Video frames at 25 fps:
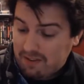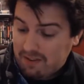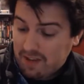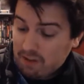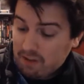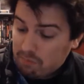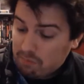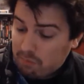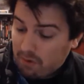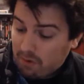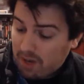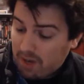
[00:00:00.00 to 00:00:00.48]

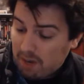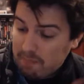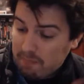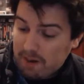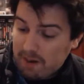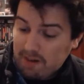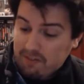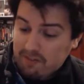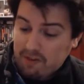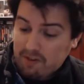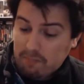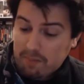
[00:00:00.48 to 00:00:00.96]
This one I
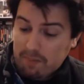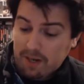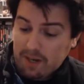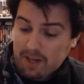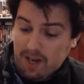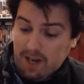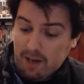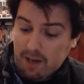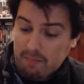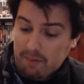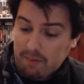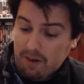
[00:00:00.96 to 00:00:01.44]
managed to
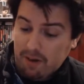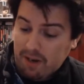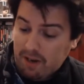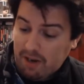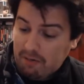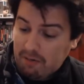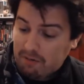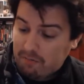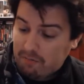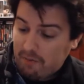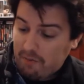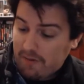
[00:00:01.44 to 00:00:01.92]
pick up, and
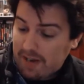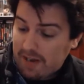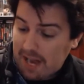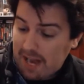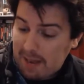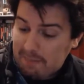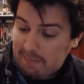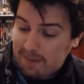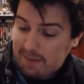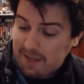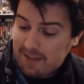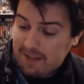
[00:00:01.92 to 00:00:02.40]
I was very
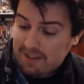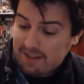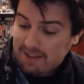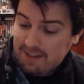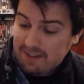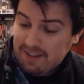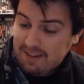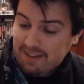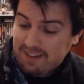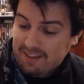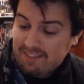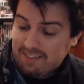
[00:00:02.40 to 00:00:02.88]
happy
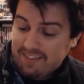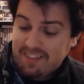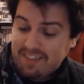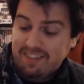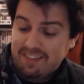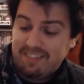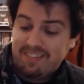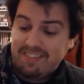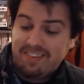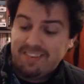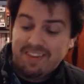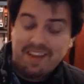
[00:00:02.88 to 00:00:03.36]
because
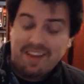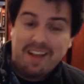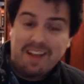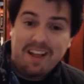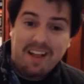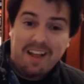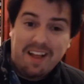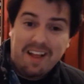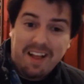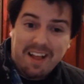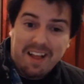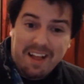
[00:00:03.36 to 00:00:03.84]
it's
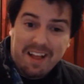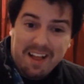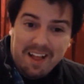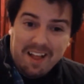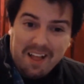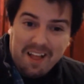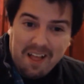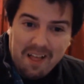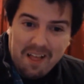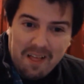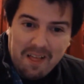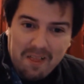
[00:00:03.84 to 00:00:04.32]

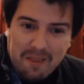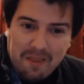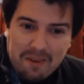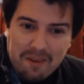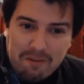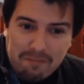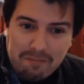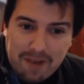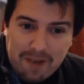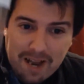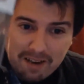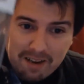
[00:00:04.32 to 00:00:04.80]

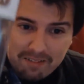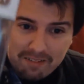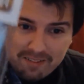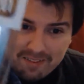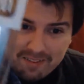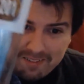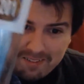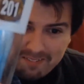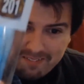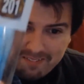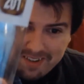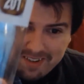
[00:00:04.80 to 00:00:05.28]
the
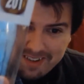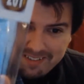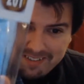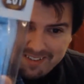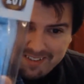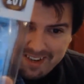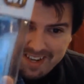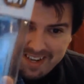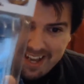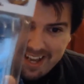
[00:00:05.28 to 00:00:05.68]
Flash, which